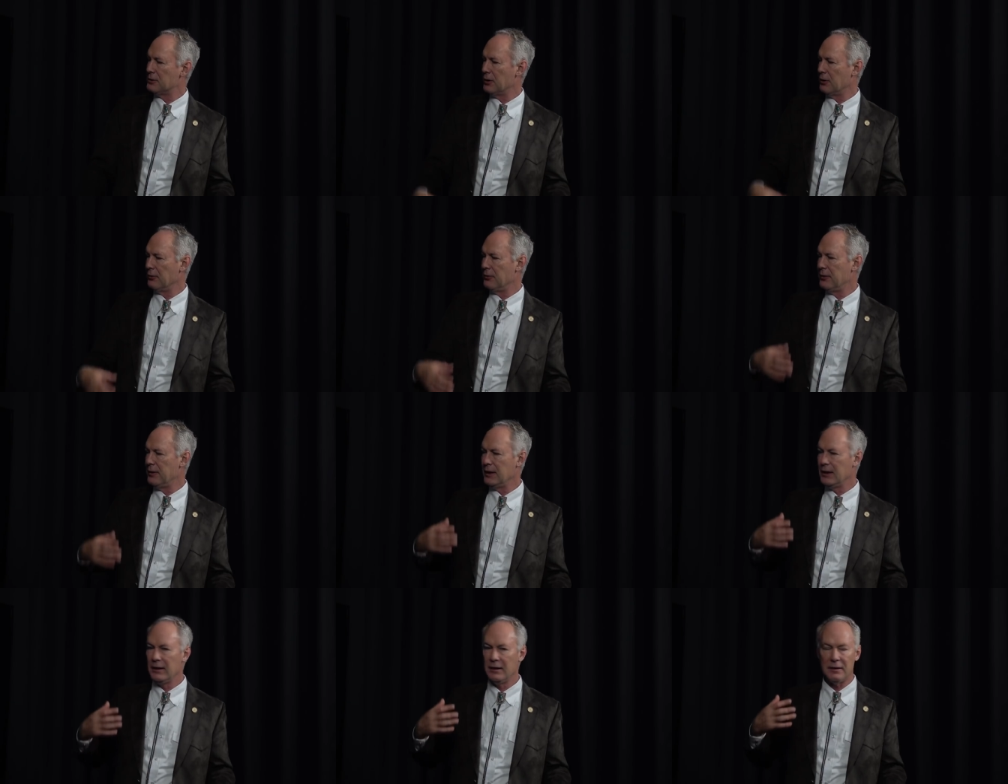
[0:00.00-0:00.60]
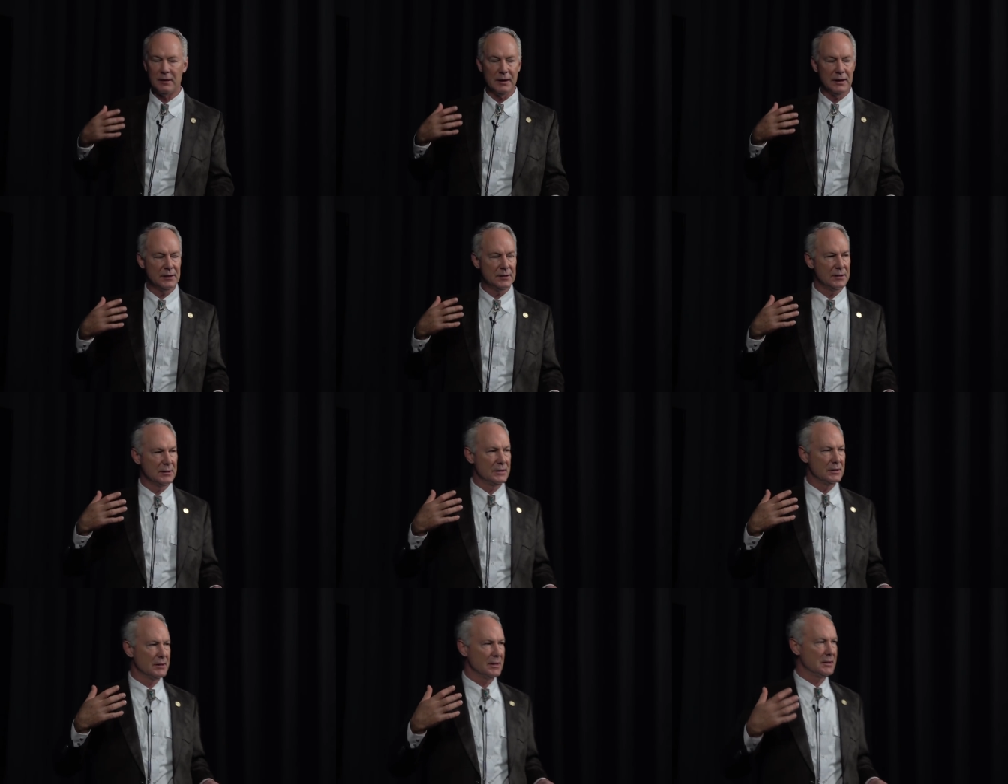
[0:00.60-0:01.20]
So the, this
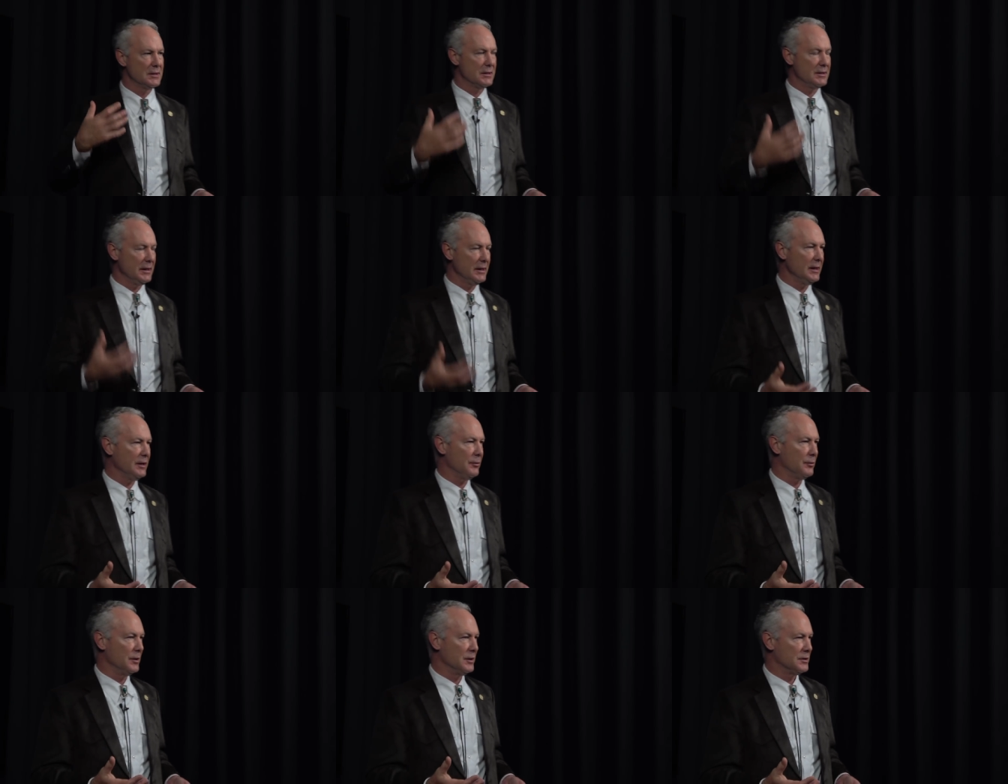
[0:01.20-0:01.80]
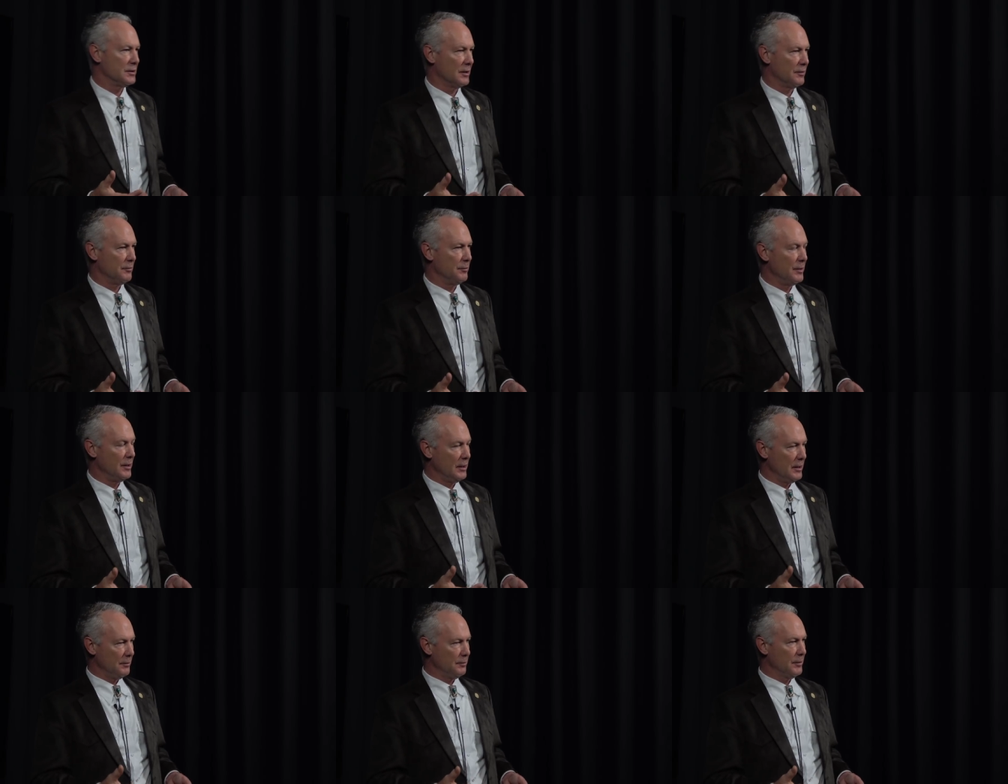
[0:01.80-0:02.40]
is the sequence of
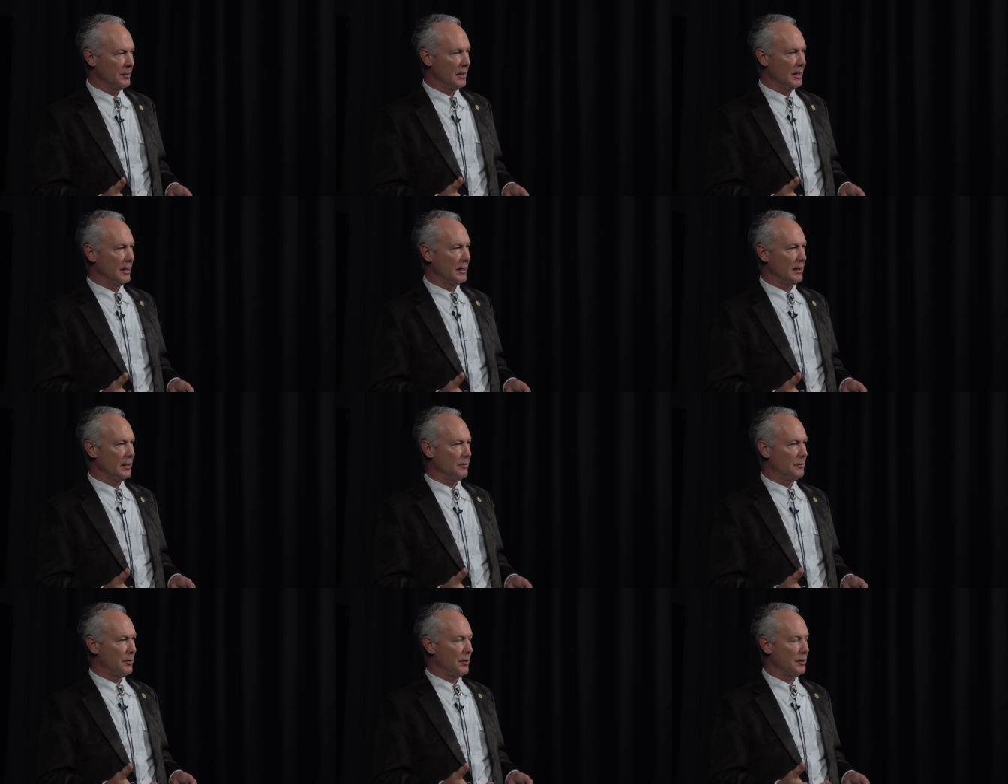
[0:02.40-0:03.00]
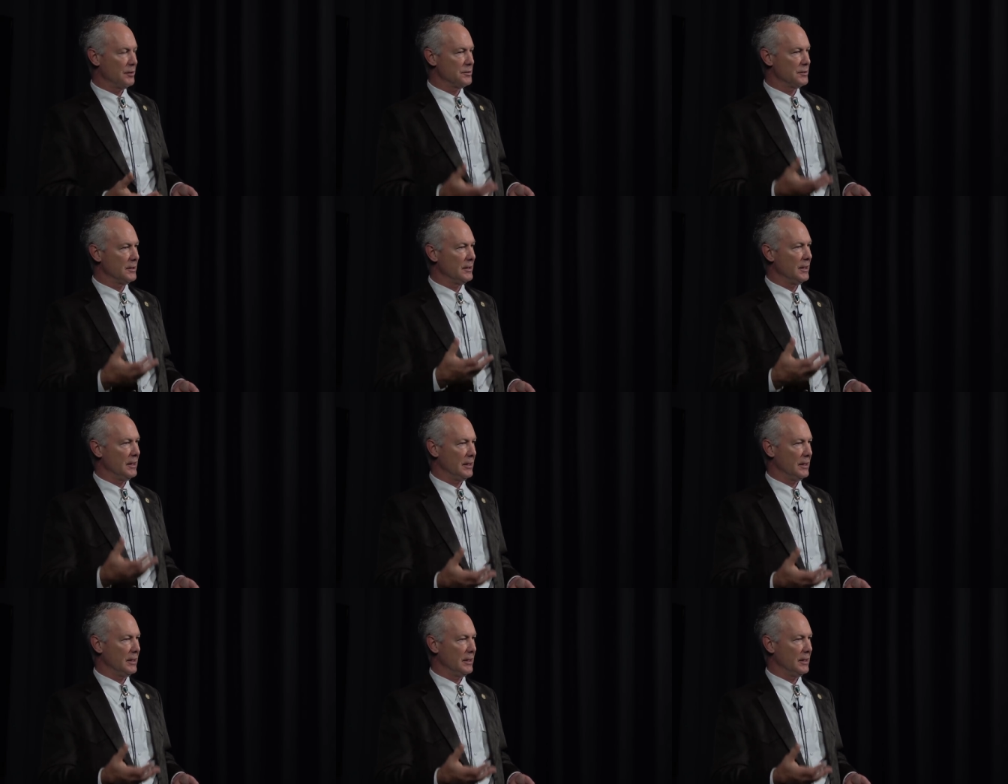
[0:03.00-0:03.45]
manipulating a person